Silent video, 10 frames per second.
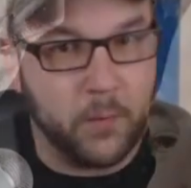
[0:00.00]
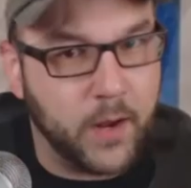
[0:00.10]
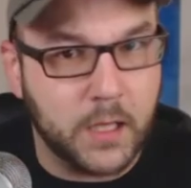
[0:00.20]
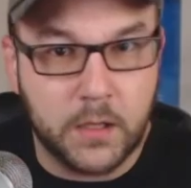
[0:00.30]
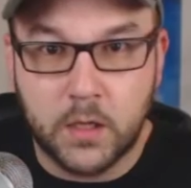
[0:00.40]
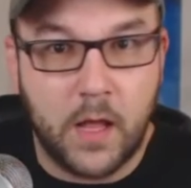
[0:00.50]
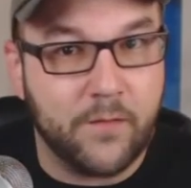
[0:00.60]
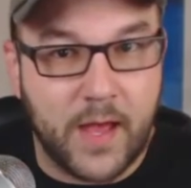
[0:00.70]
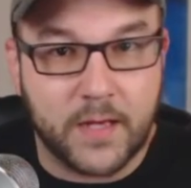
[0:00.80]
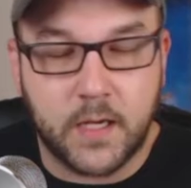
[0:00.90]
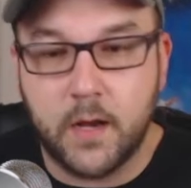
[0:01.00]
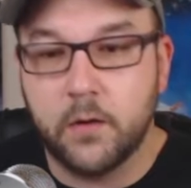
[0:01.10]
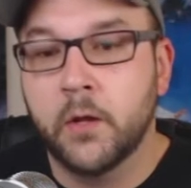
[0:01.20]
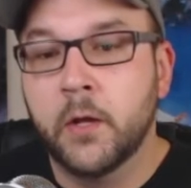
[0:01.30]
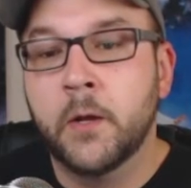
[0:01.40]
by the way, I love that
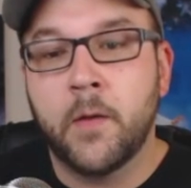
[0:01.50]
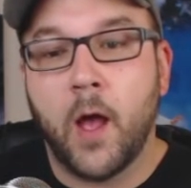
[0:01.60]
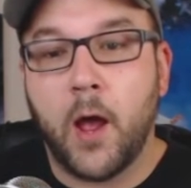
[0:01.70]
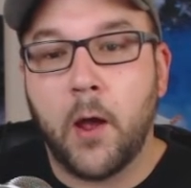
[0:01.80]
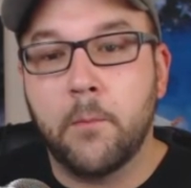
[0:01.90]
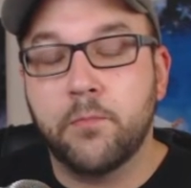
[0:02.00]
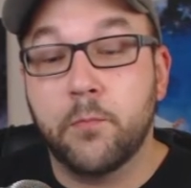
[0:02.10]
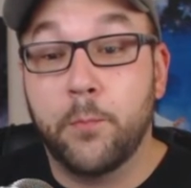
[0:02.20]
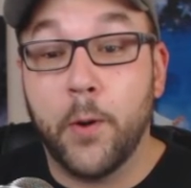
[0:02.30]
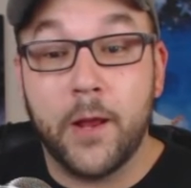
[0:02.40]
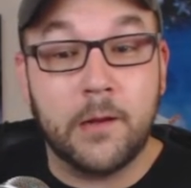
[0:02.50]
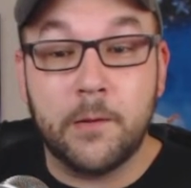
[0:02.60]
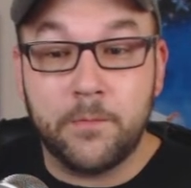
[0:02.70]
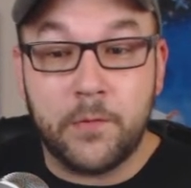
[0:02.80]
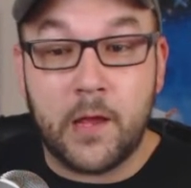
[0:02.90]
title.
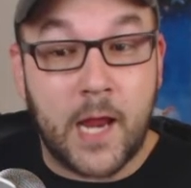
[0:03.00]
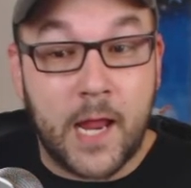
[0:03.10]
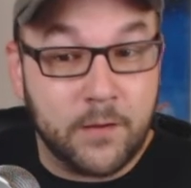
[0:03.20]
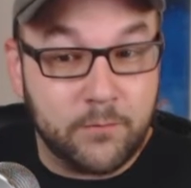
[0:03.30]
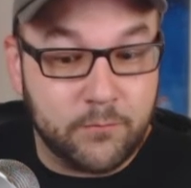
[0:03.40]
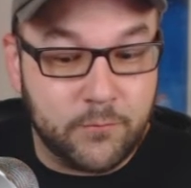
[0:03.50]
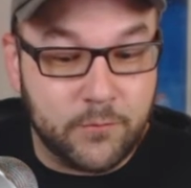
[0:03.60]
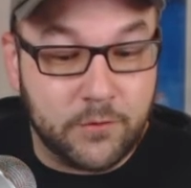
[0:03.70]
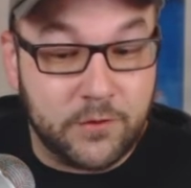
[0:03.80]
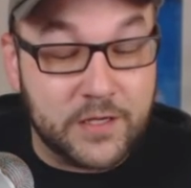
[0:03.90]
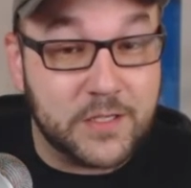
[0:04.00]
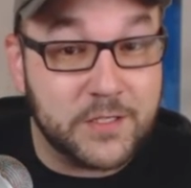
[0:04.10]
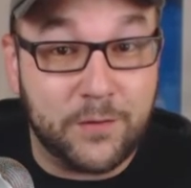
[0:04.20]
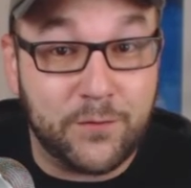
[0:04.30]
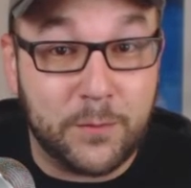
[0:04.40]
And this
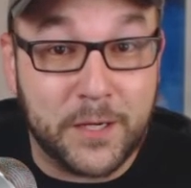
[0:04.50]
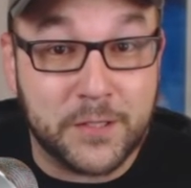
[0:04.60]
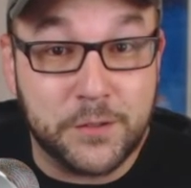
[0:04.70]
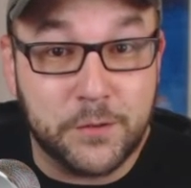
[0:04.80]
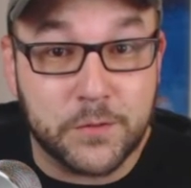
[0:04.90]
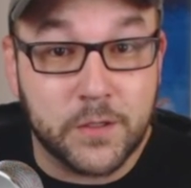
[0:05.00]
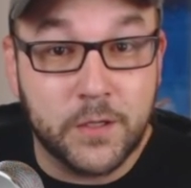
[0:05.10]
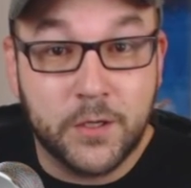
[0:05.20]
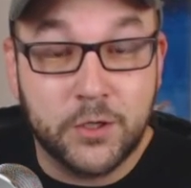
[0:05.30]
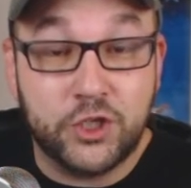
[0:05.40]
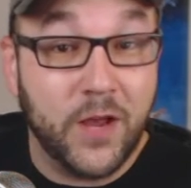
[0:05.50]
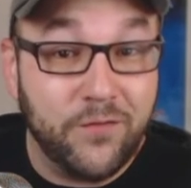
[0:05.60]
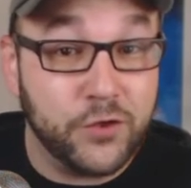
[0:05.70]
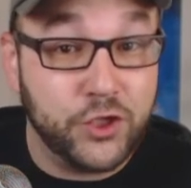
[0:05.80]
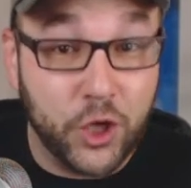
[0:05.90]
isn't even the biggest news.
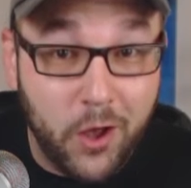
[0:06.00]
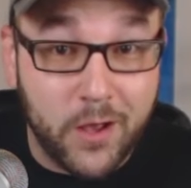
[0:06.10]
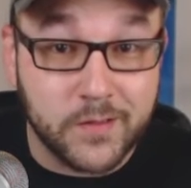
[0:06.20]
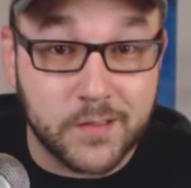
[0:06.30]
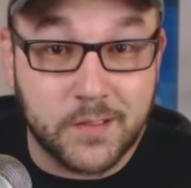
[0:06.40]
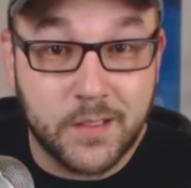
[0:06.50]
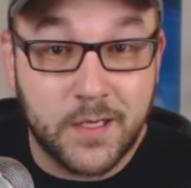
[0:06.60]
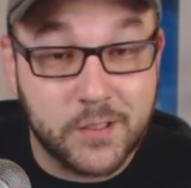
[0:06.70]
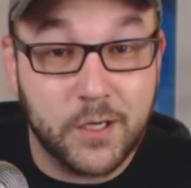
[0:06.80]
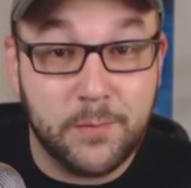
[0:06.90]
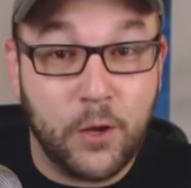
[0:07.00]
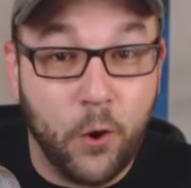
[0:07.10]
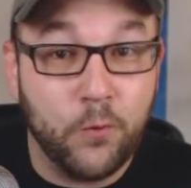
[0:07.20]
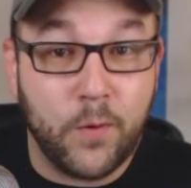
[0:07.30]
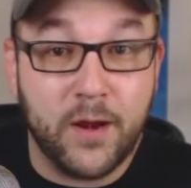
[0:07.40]
Jeff Johns is going to be
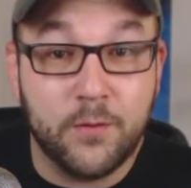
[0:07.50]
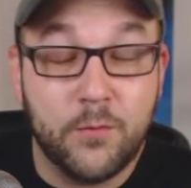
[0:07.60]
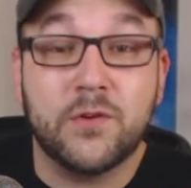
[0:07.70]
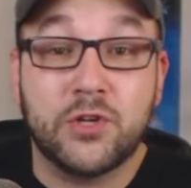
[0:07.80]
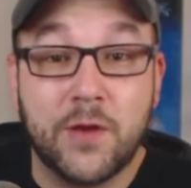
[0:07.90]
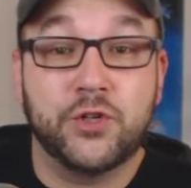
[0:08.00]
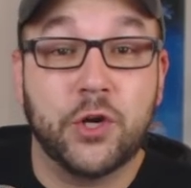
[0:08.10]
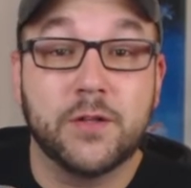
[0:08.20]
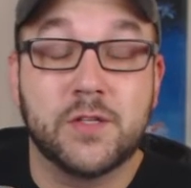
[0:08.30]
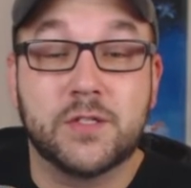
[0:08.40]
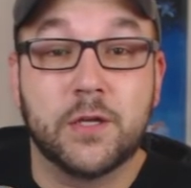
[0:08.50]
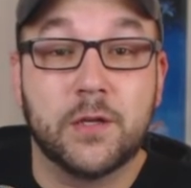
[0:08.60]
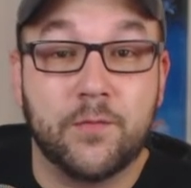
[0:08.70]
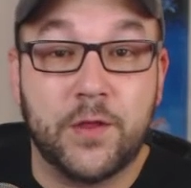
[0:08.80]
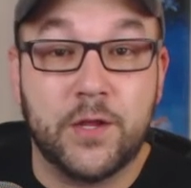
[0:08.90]
co-writing the movie. Jeff Johns is
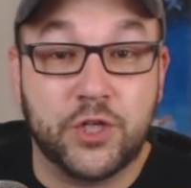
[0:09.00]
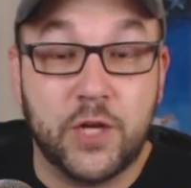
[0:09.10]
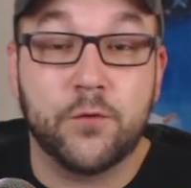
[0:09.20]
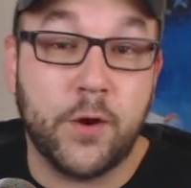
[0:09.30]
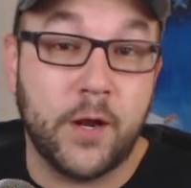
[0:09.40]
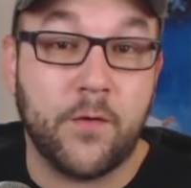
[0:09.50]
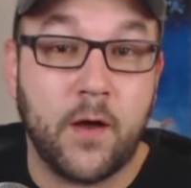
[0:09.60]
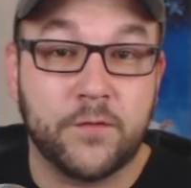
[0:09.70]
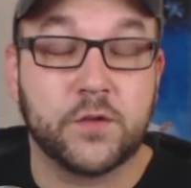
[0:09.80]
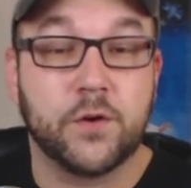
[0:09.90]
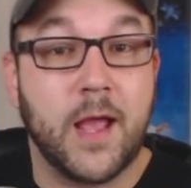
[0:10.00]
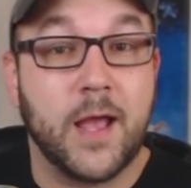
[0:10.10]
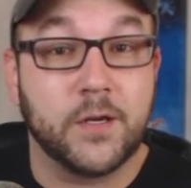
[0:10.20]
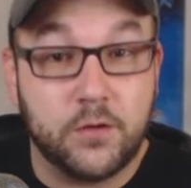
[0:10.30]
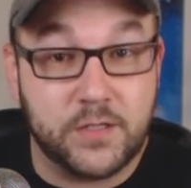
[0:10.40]
the chief creative officer
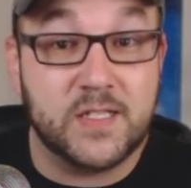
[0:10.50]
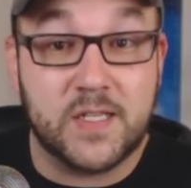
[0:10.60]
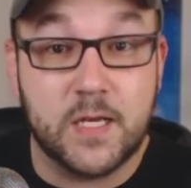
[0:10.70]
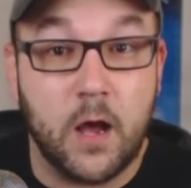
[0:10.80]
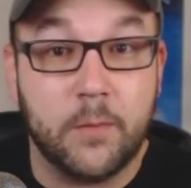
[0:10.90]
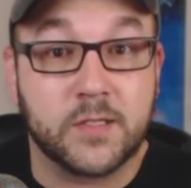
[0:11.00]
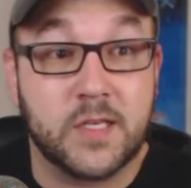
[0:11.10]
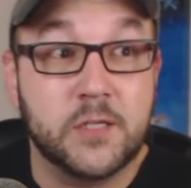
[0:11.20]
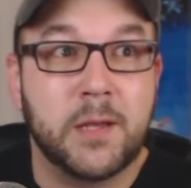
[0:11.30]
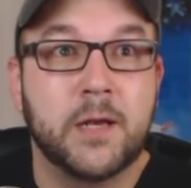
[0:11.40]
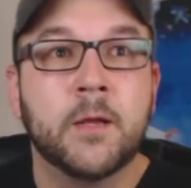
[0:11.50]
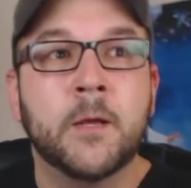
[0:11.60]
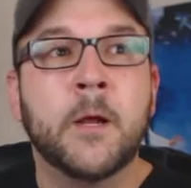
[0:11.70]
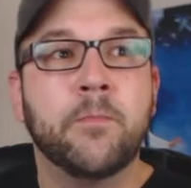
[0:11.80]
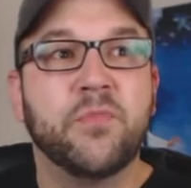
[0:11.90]
at DC Comics. He's been
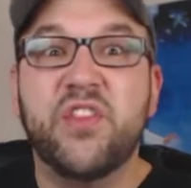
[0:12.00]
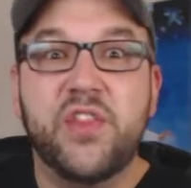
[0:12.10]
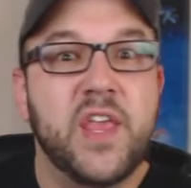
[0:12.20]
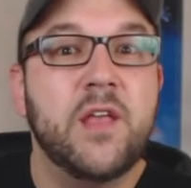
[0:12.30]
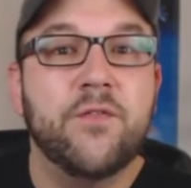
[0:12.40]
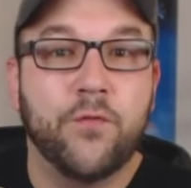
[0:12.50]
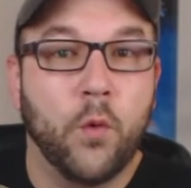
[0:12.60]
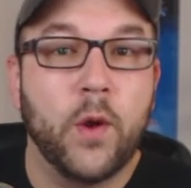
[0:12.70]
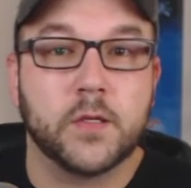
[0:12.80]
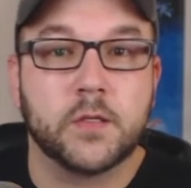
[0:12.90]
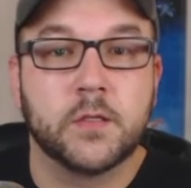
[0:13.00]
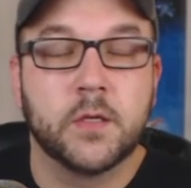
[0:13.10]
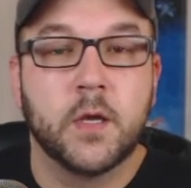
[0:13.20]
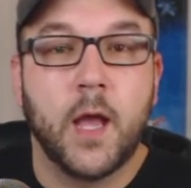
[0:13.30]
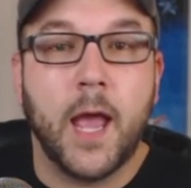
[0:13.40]
the voice
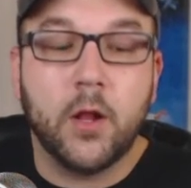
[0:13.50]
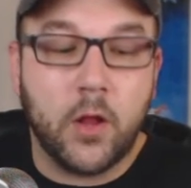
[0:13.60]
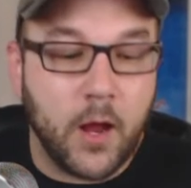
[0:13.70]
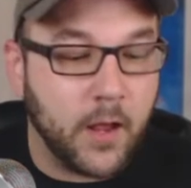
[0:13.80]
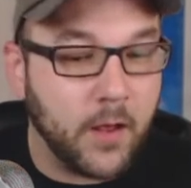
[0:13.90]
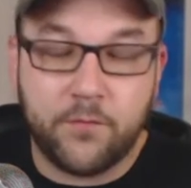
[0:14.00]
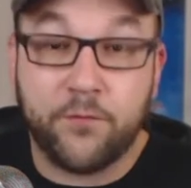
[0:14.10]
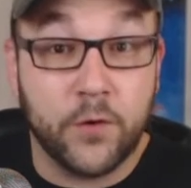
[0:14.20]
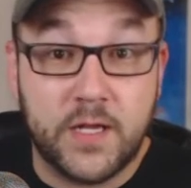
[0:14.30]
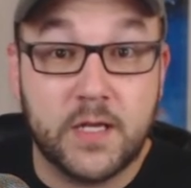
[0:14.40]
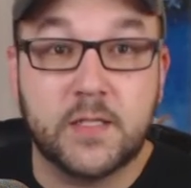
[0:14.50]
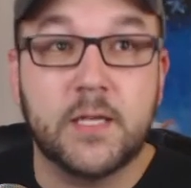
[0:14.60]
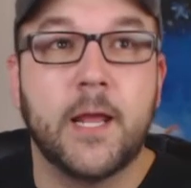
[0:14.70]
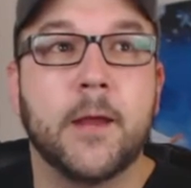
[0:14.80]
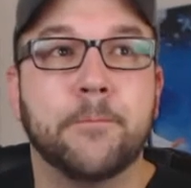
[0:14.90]
and a lot for
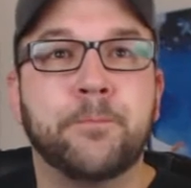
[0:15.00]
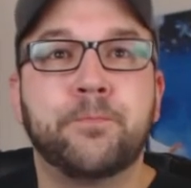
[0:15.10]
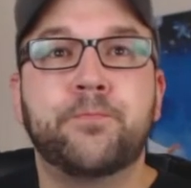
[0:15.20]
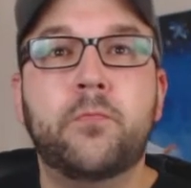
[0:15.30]
DC, and